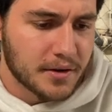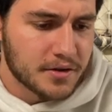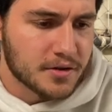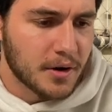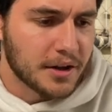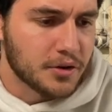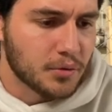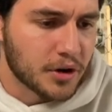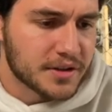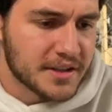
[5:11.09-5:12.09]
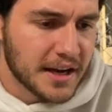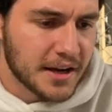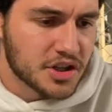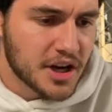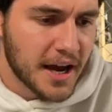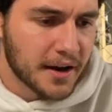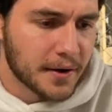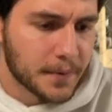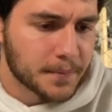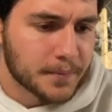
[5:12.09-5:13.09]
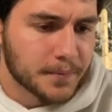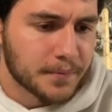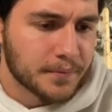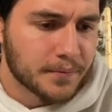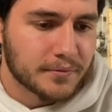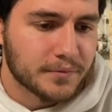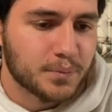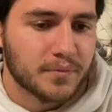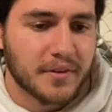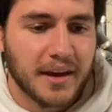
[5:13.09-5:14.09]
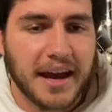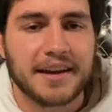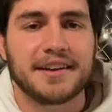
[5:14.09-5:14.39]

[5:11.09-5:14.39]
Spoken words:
So I'll do rook c8 check, and